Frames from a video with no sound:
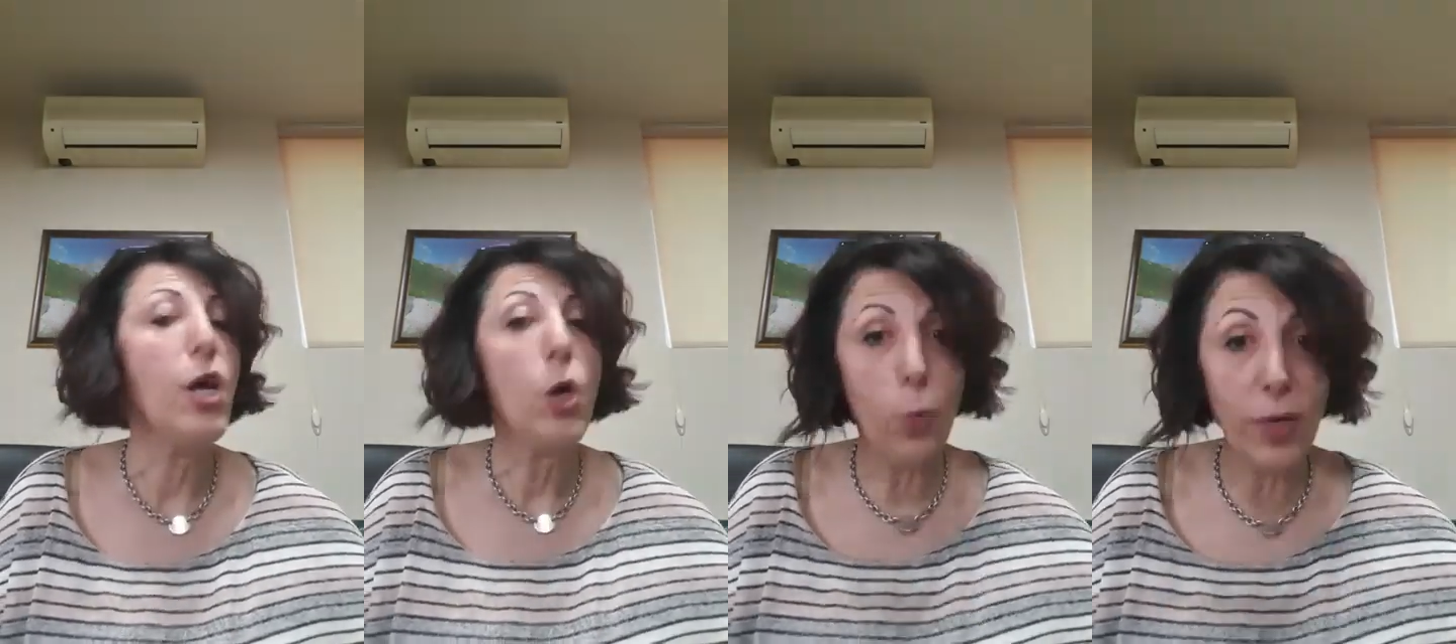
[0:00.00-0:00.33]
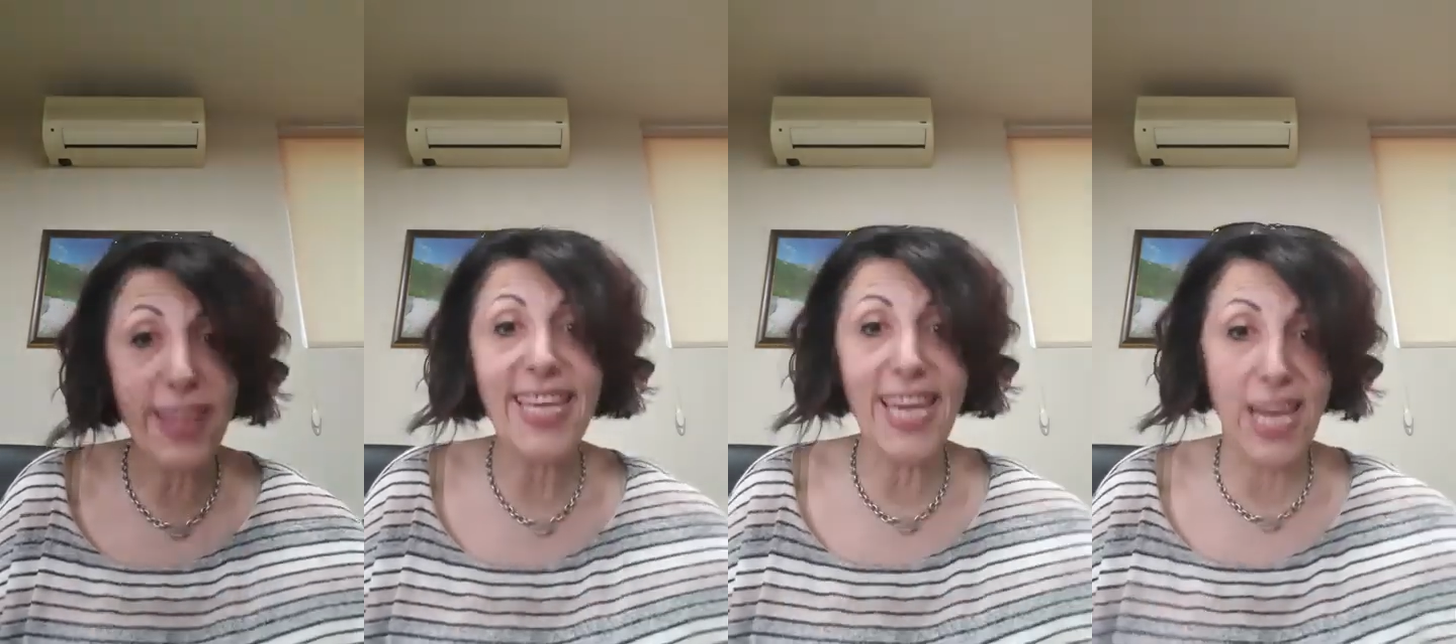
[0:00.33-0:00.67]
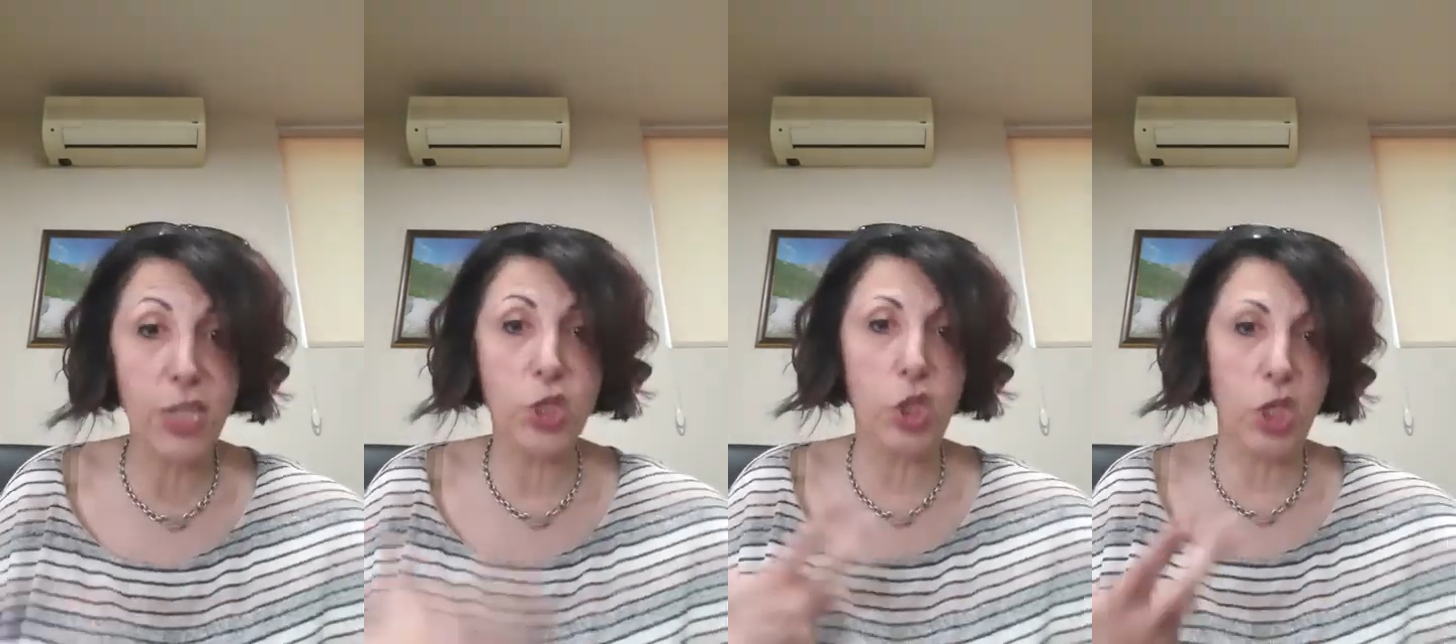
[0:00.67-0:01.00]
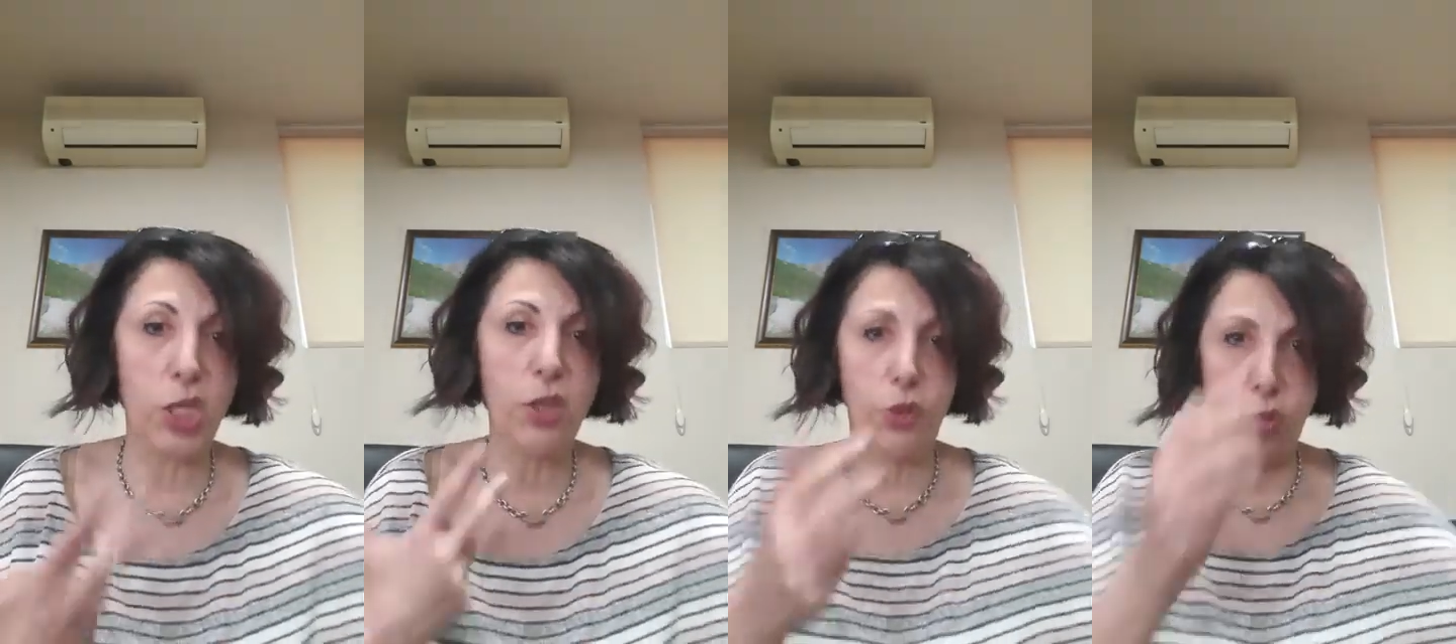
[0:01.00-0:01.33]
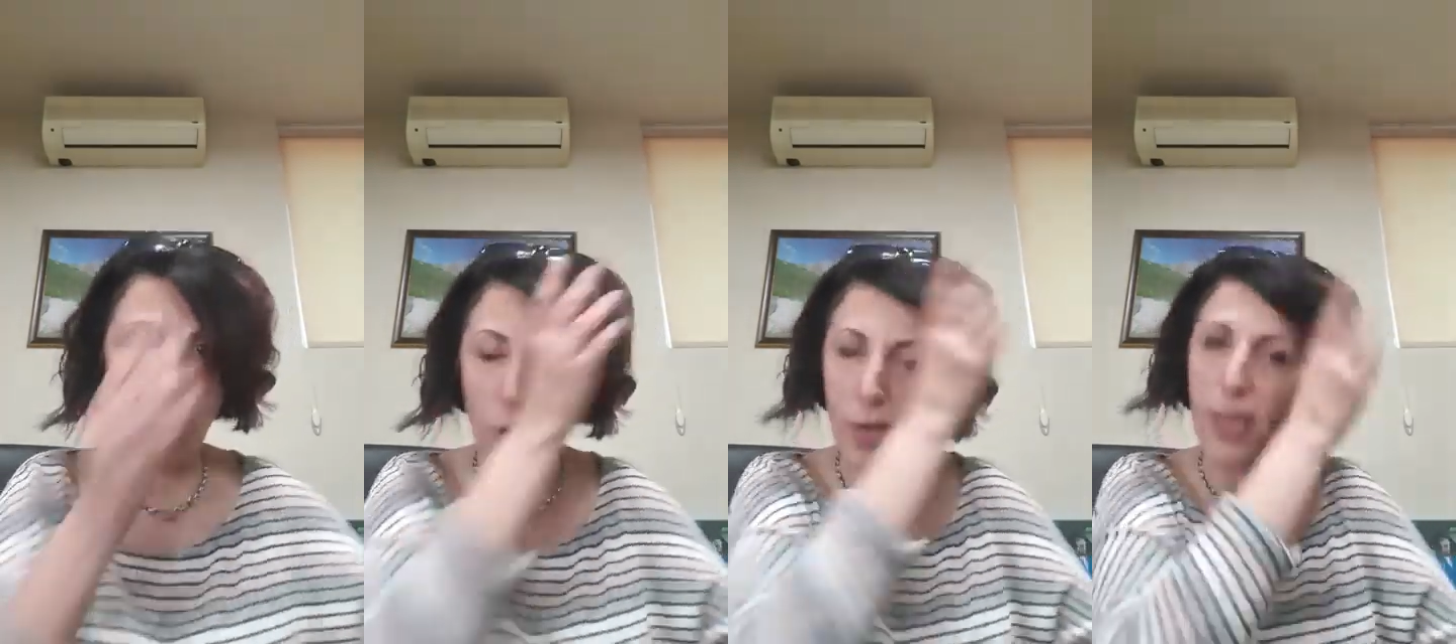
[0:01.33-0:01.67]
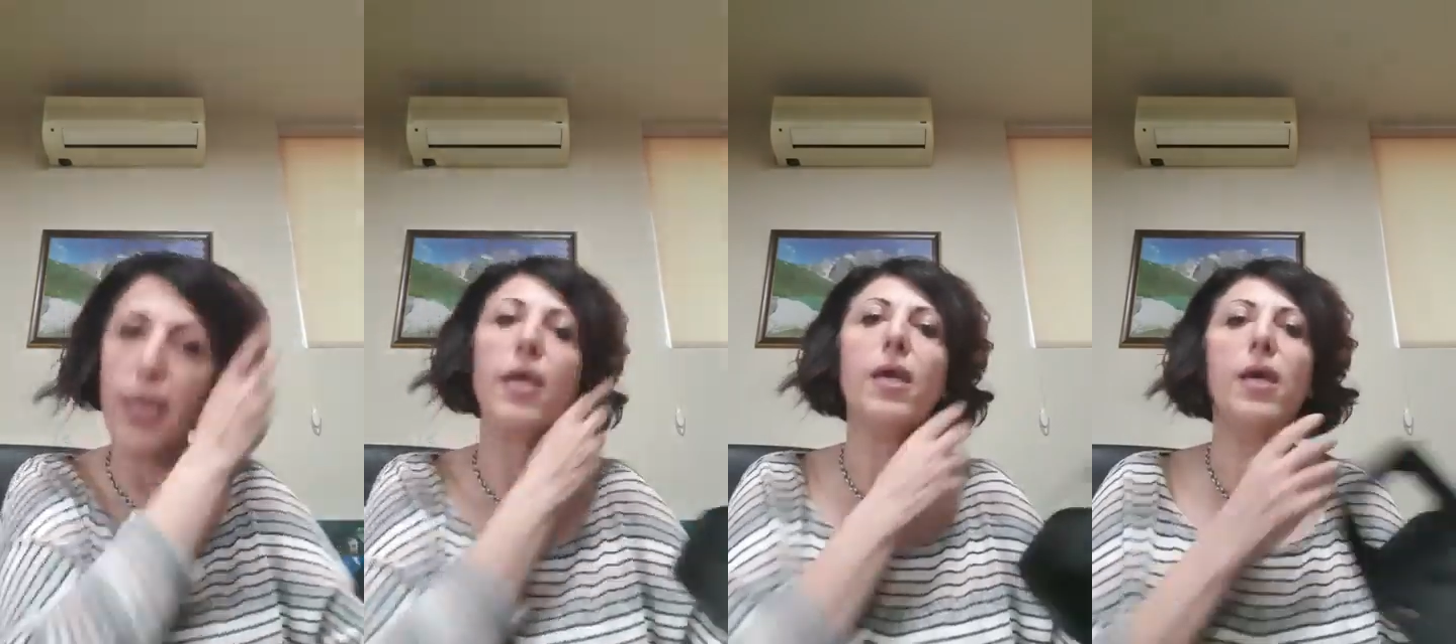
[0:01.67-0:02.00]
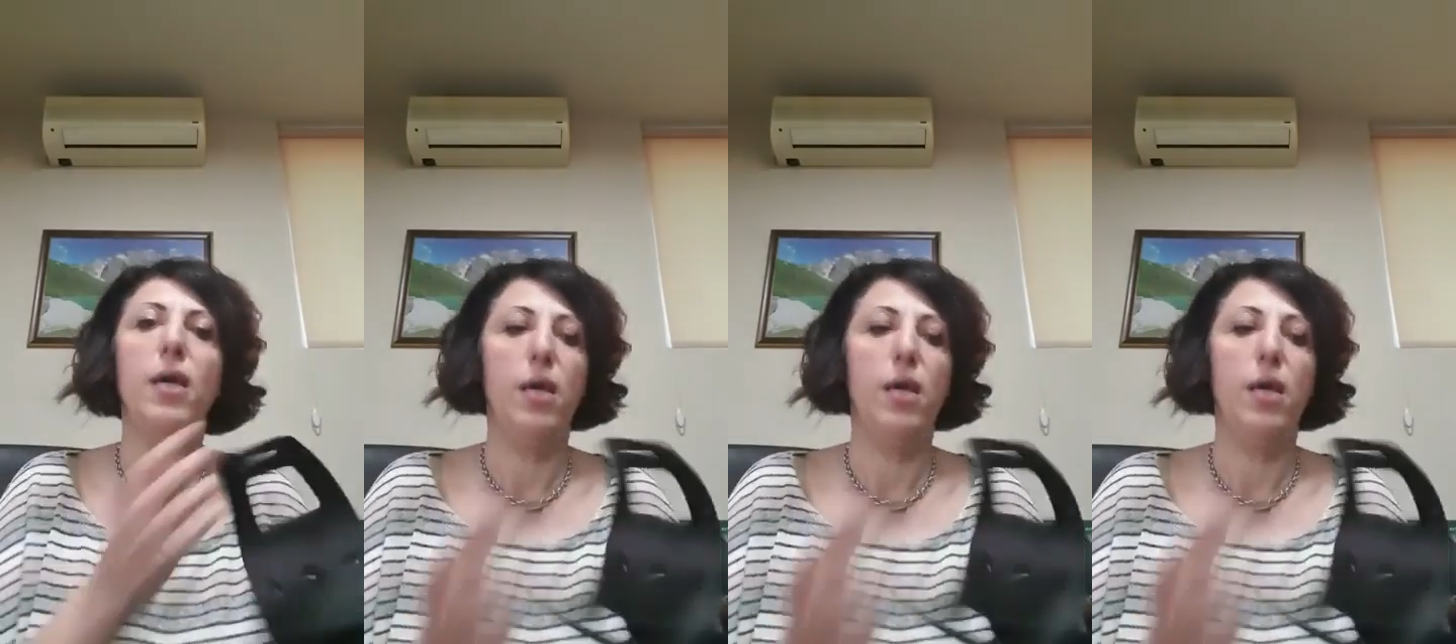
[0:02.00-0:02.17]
With the LG30,